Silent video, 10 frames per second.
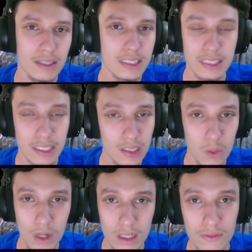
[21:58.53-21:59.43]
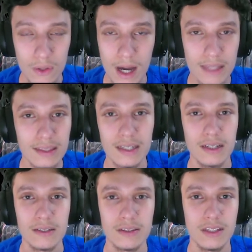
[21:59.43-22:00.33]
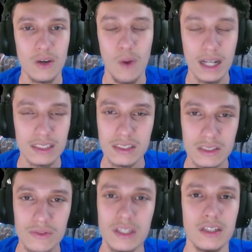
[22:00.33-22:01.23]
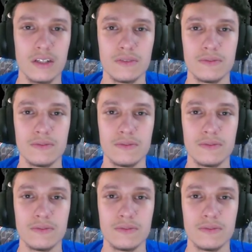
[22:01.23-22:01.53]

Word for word: single one of you out there watching this video.